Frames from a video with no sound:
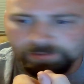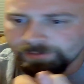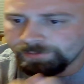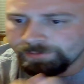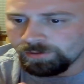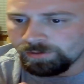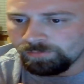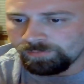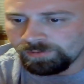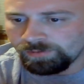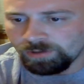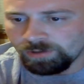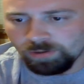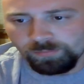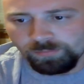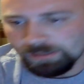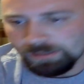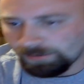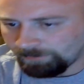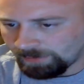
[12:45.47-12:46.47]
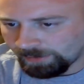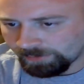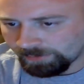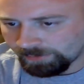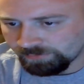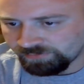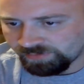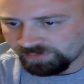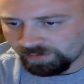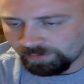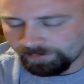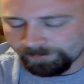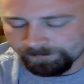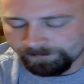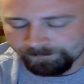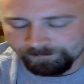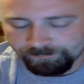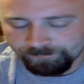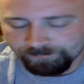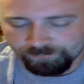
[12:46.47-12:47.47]
We know we got McIntyre.
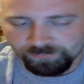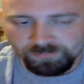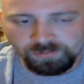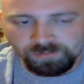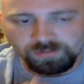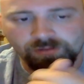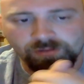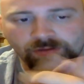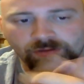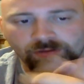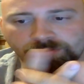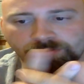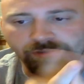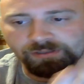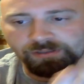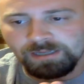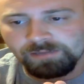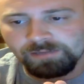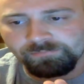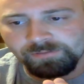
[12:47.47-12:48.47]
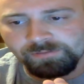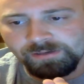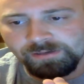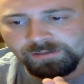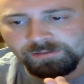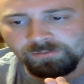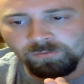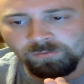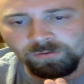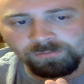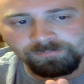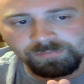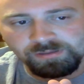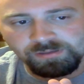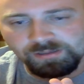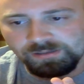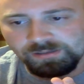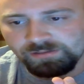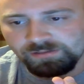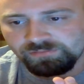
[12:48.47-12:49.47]
You got Randy Orton,
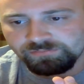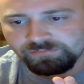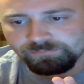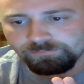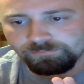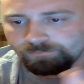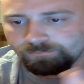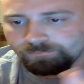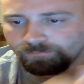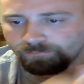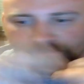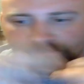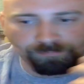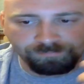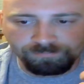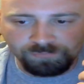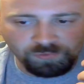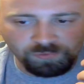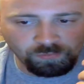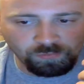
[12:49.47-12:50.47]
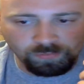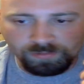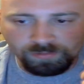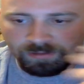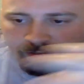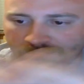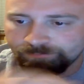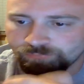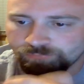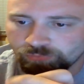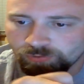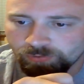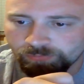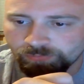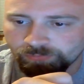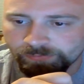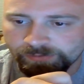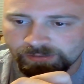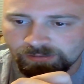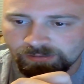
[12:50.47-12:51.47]
but he's doing that
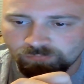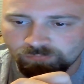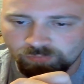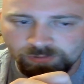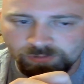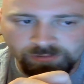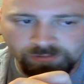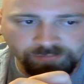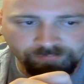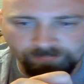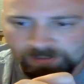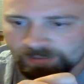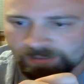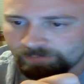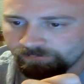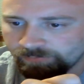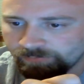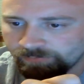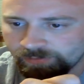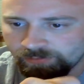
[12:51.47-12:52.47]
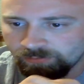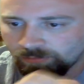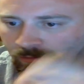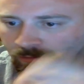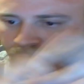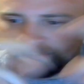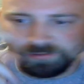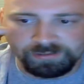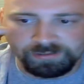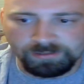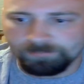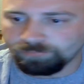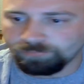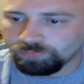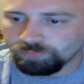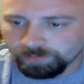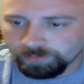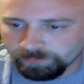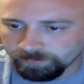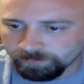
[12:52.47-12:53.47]
program with Matt Riddle, RK
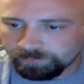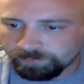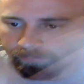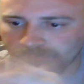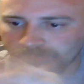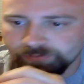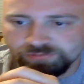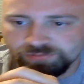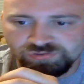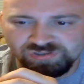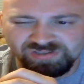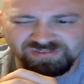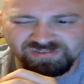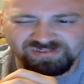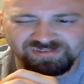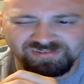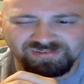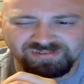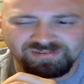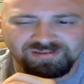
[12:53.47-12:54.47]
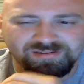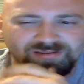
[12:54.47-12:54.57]
Bro, which is